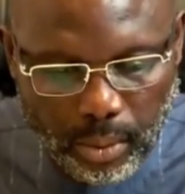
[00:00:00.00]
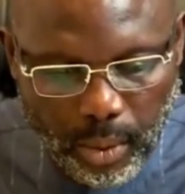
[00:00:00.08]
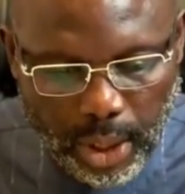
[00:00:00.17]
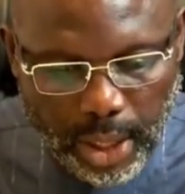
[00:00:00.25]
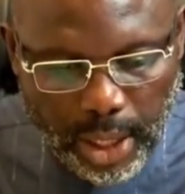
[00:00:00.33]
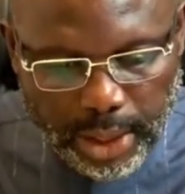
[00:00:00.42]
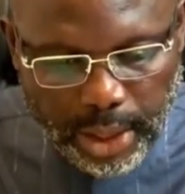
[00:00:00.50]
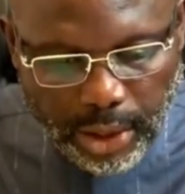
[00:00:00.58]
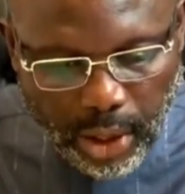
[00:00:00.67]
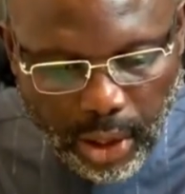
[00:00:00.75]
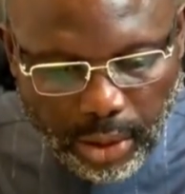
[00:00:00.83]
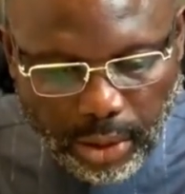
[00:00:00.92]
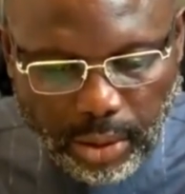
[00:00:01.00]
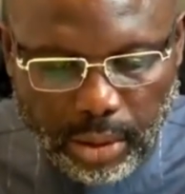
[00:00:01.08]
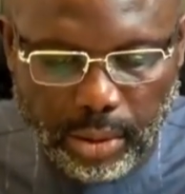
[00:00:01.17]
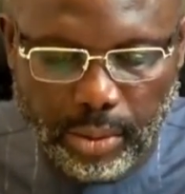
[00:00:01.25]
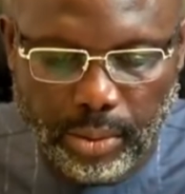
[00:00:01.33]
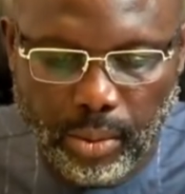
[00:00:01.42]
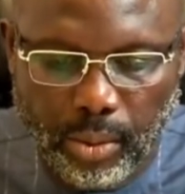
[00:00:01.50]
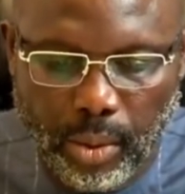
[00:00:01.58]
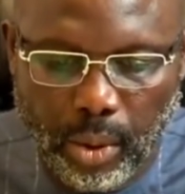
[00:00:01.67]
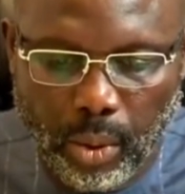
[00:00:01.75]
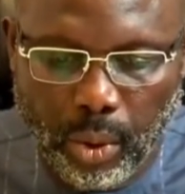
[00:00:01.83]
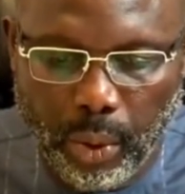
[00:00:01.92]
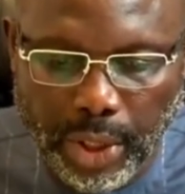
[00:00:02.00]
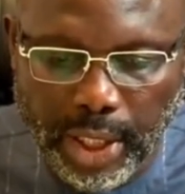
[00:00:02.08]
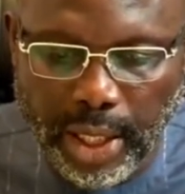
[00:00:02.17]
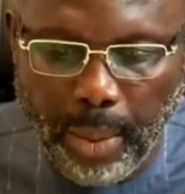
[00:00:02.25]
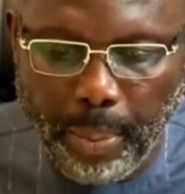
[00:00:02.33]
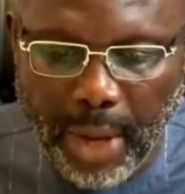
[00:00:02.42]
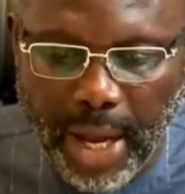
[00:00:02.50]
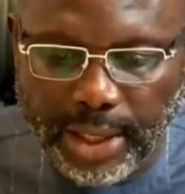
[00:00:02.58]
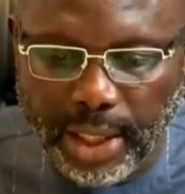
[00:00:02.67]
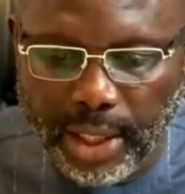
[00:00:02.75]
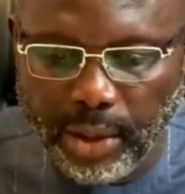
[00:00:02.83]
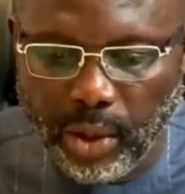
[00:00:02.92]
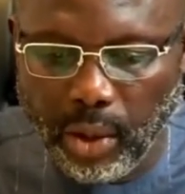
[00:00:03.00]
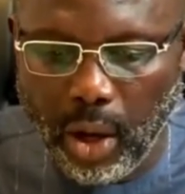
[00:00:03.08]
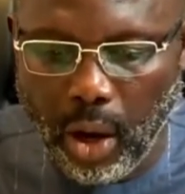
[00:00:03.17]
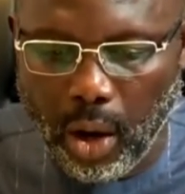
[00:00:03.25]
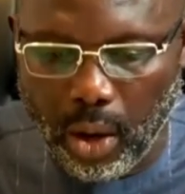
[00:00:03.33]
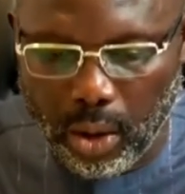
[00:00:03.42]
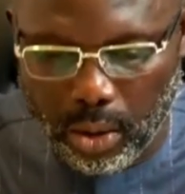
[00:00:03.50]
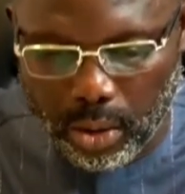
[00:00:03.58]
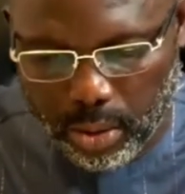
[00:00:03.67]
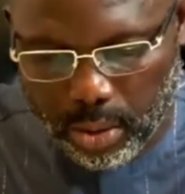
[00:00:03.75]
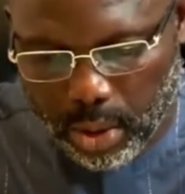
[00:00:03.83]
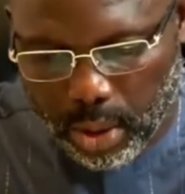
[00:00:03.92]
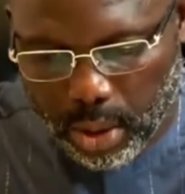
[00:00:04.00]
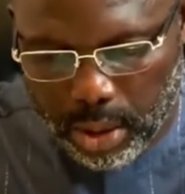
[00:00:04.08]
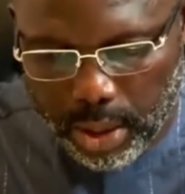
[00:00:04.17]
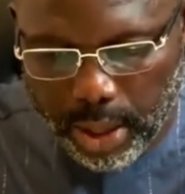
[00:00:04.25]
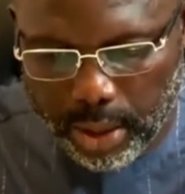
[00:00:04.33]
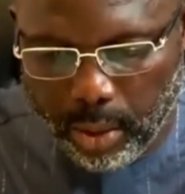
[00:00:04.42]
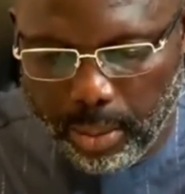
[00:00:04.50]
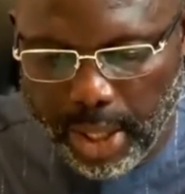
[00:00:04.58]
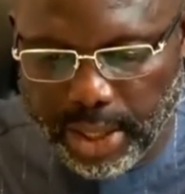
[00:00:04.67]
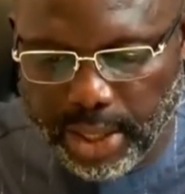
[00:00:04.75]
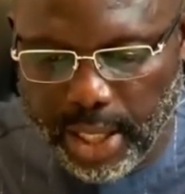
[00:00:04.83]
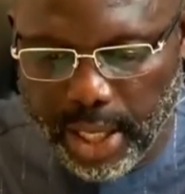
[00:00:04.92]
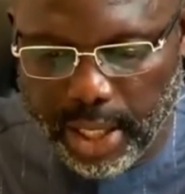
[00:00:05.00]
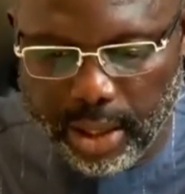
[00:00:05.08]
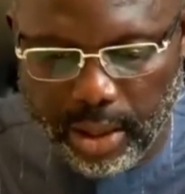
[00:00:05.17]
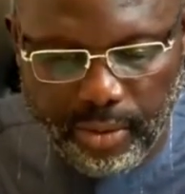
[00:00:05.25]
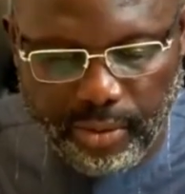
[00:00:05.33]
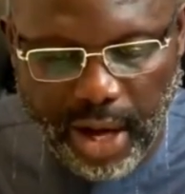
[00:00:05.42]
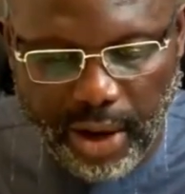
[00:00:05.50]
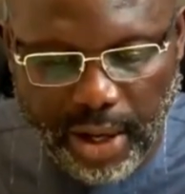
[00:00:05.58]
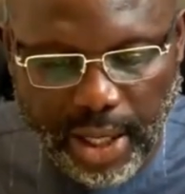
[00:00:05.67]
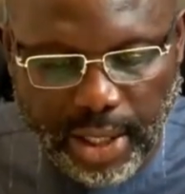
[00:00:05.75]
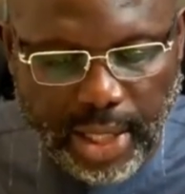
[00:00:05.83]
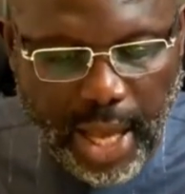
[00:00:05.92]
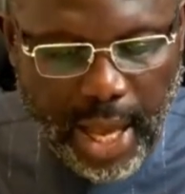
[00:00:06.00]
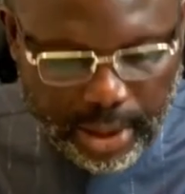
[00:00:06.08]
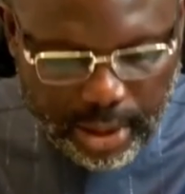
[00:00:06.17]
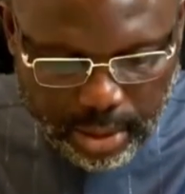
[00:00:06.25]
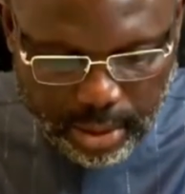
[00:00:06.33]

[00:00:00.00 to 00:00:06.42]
In addition, we recently passed into law the Domestic Violence Act,